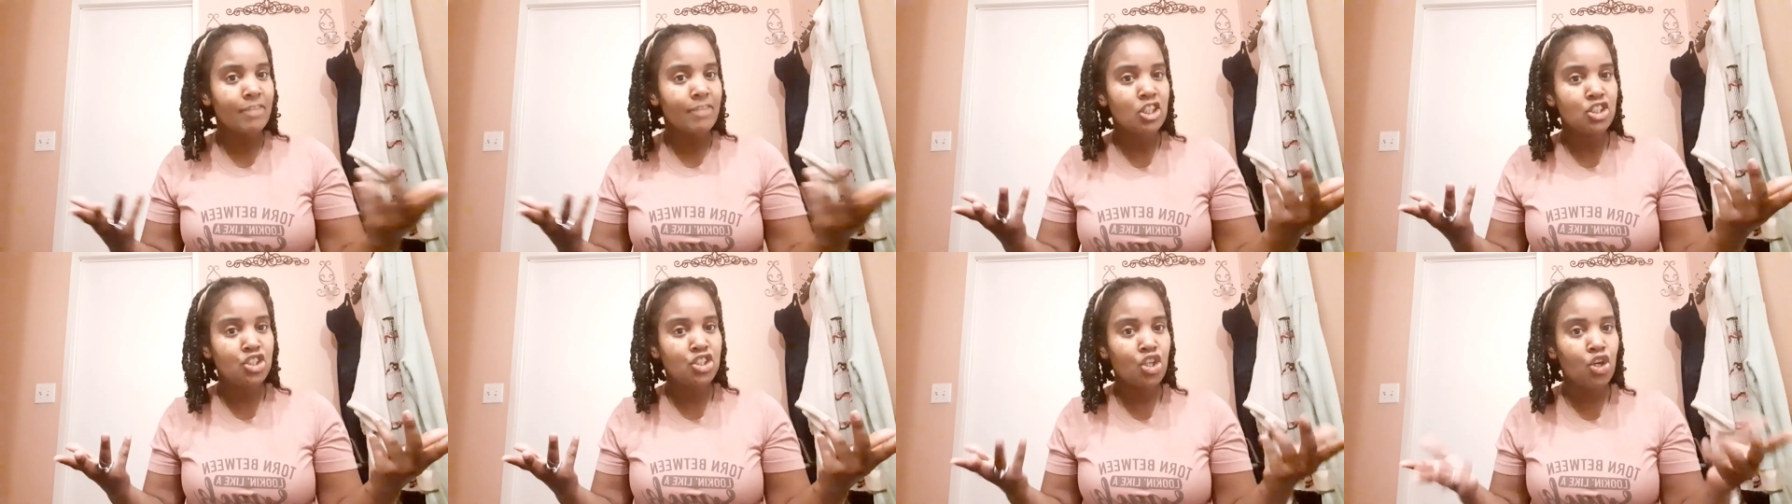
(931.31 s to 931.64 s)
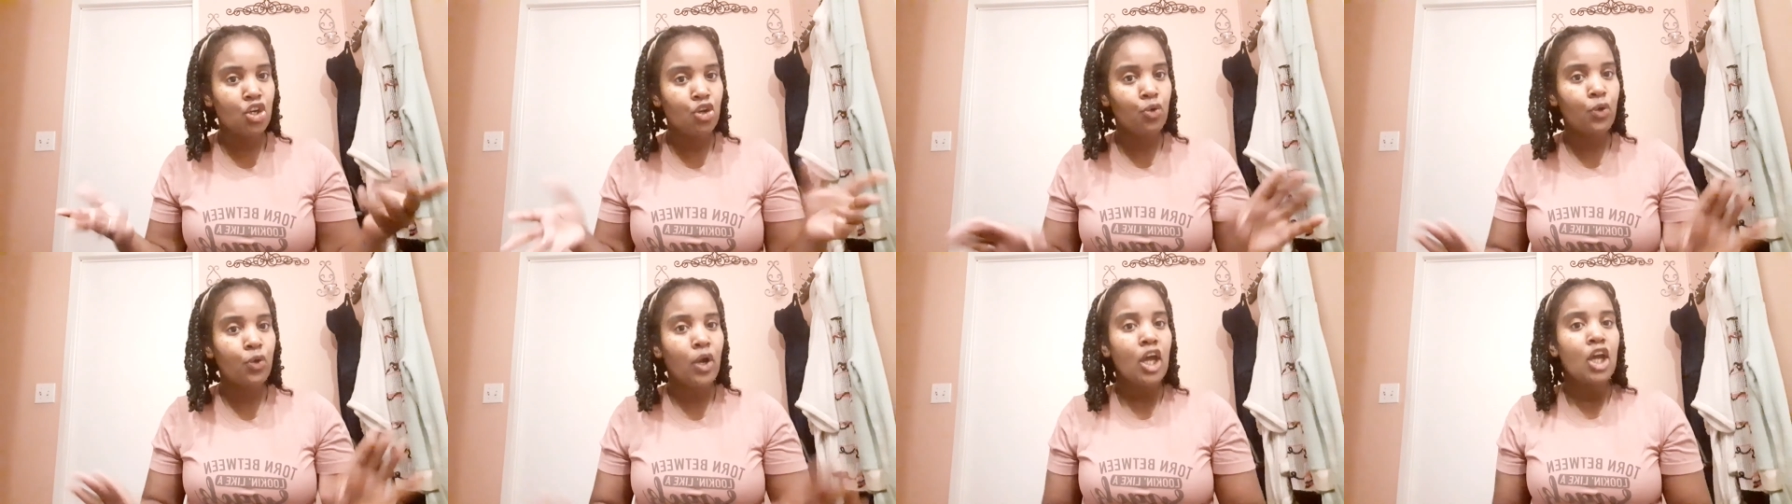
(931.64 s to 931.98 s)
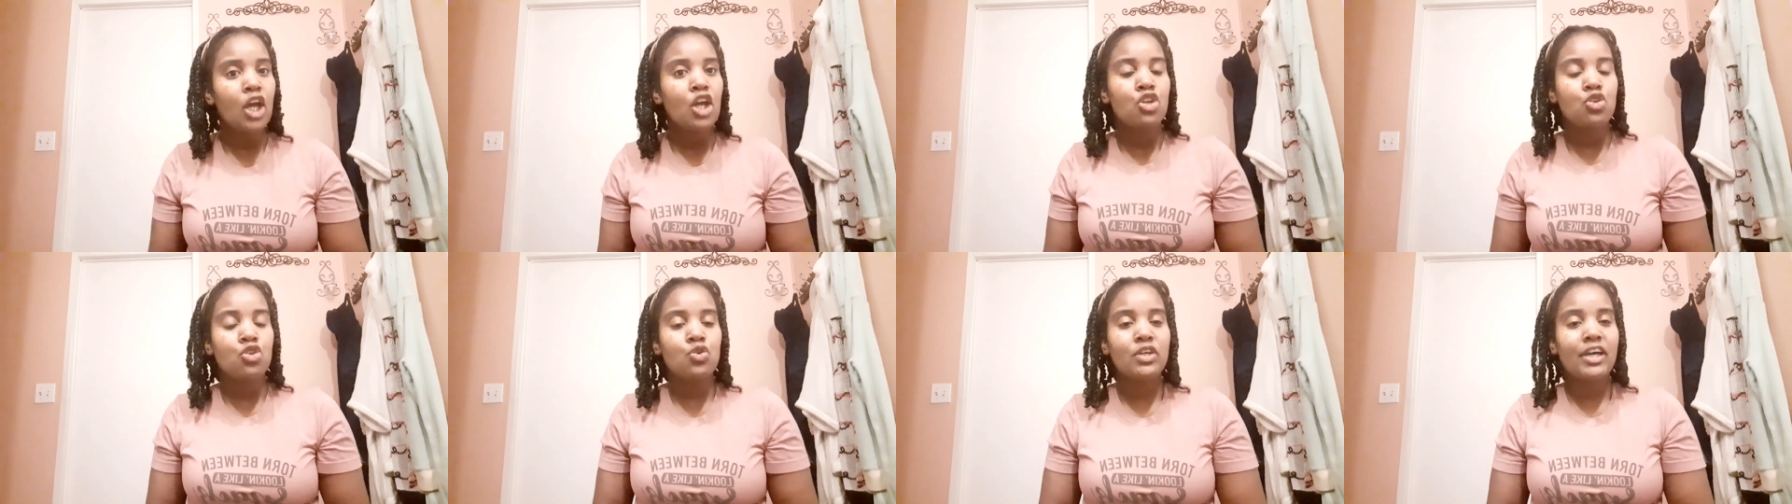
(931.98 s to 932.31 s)
So
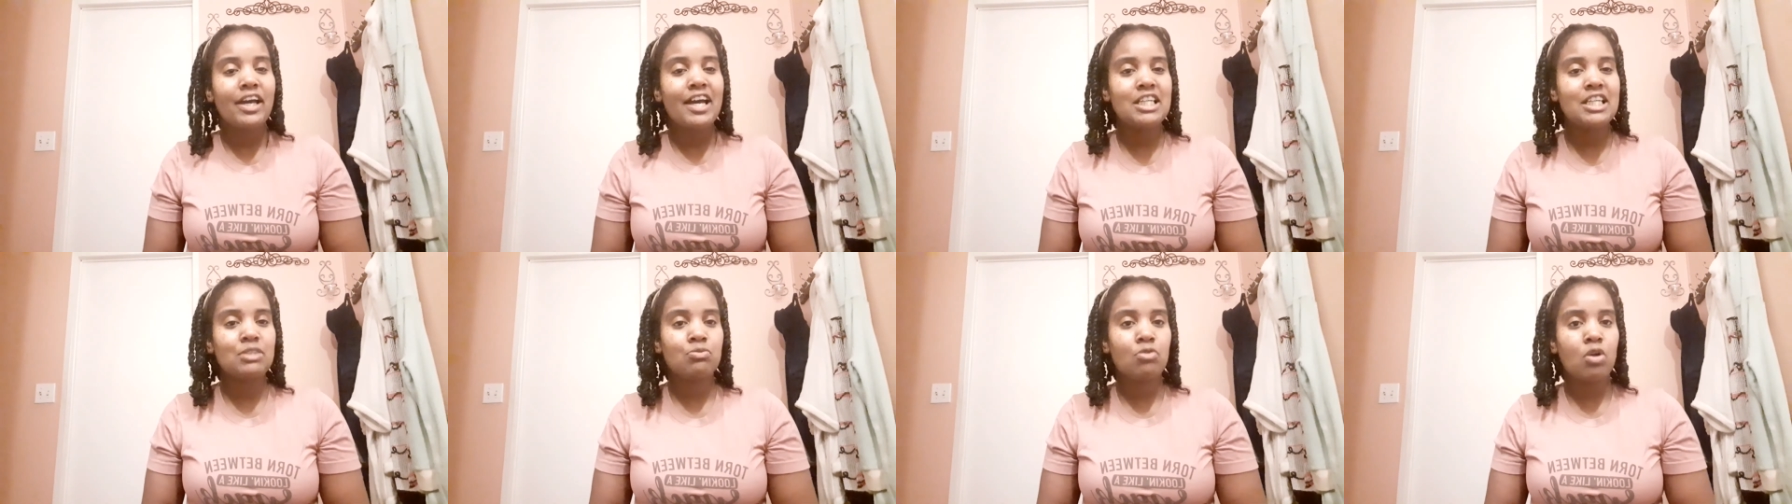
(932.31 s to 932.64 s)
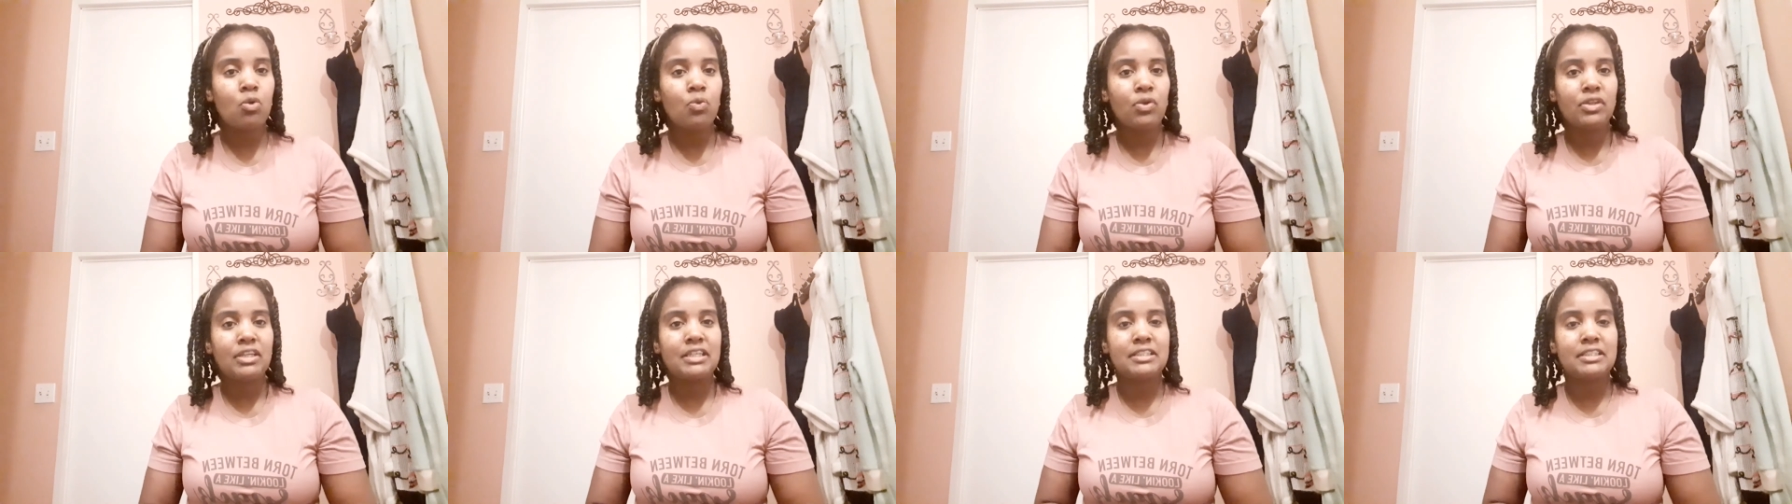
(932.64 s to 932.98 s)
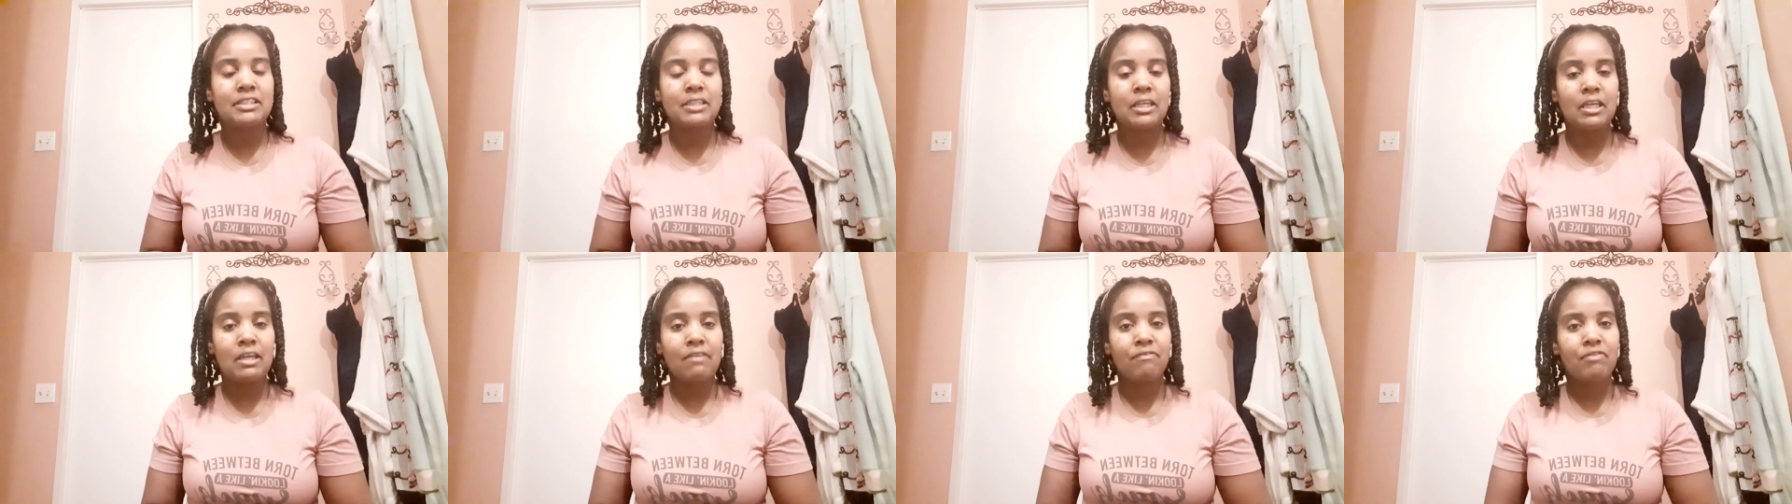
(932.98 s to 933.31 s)
you guys won't really
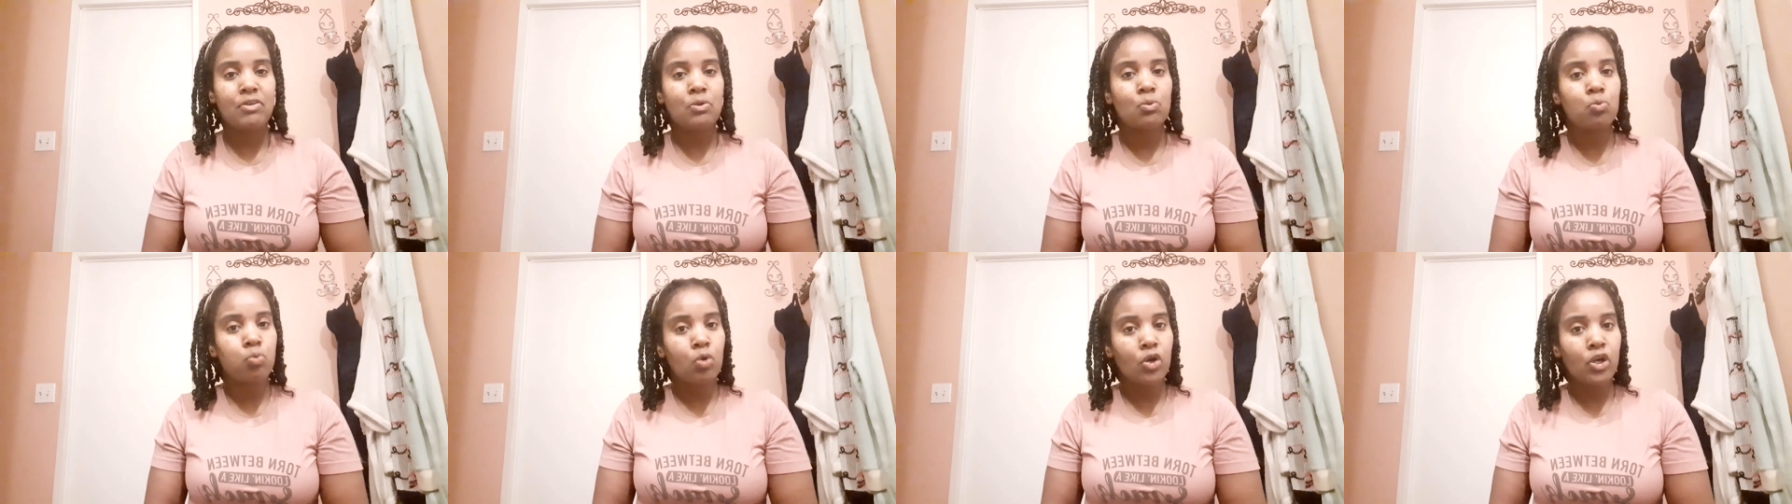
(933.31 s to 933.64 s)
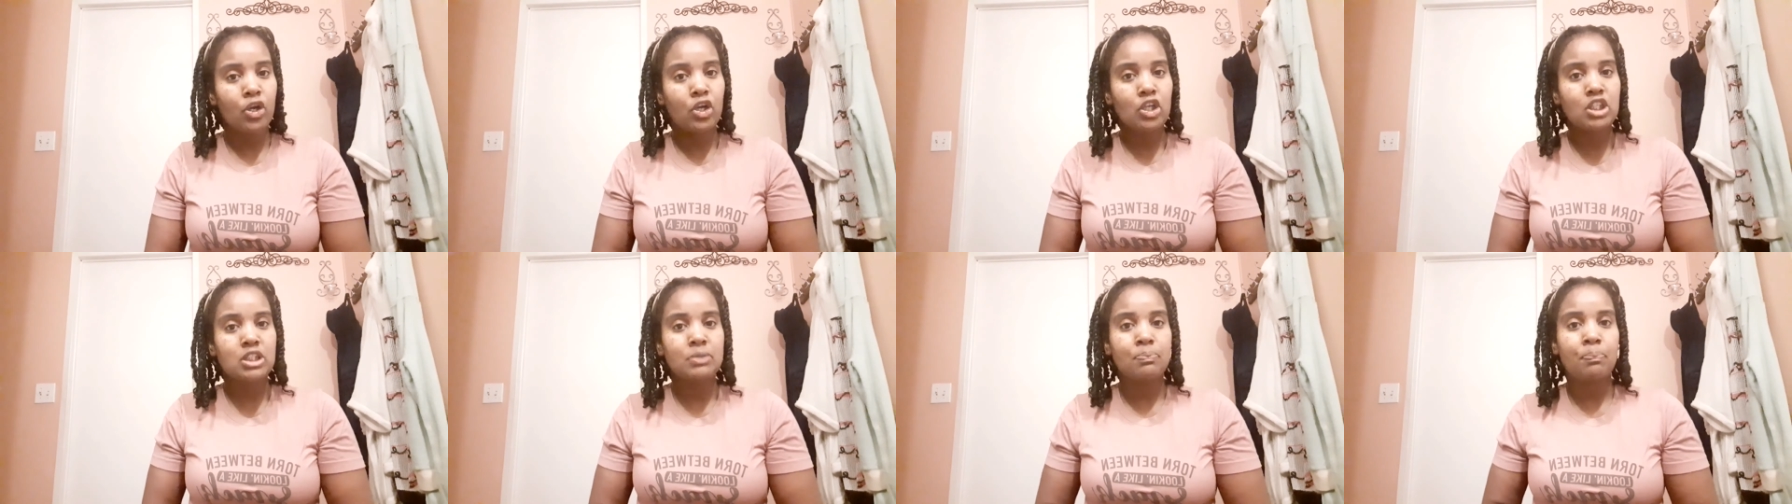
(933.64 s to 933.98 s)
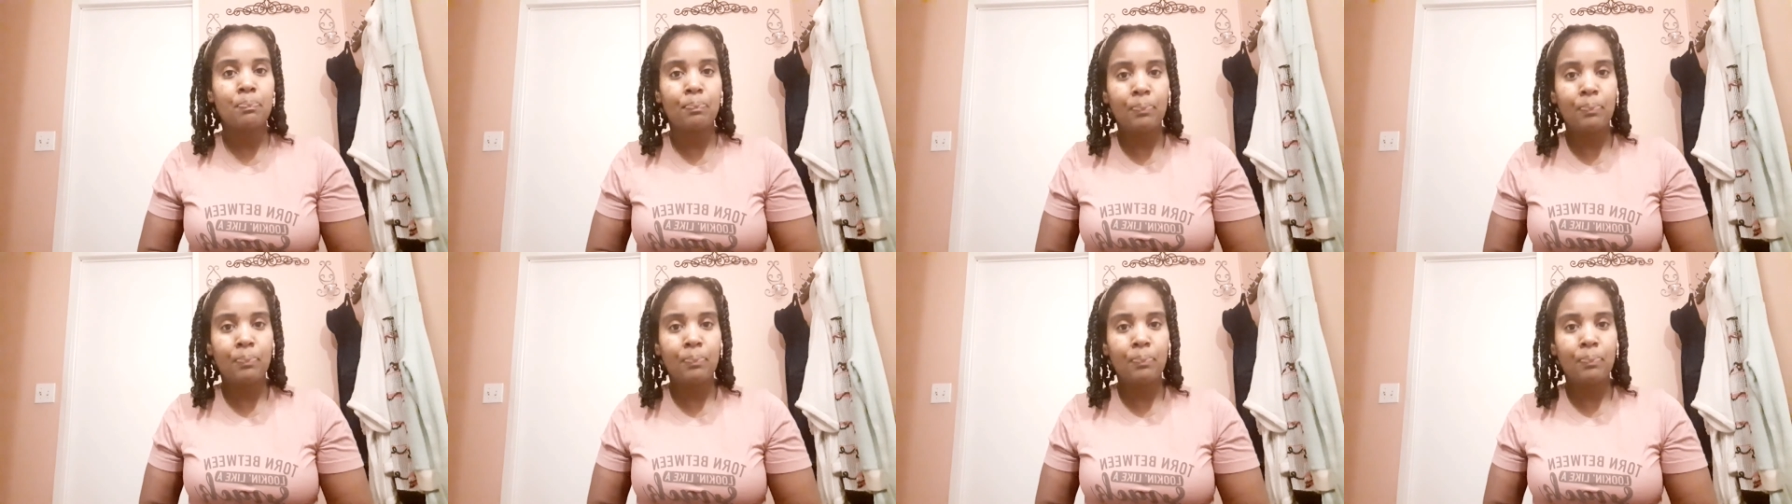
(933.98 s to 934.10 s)
see if it works,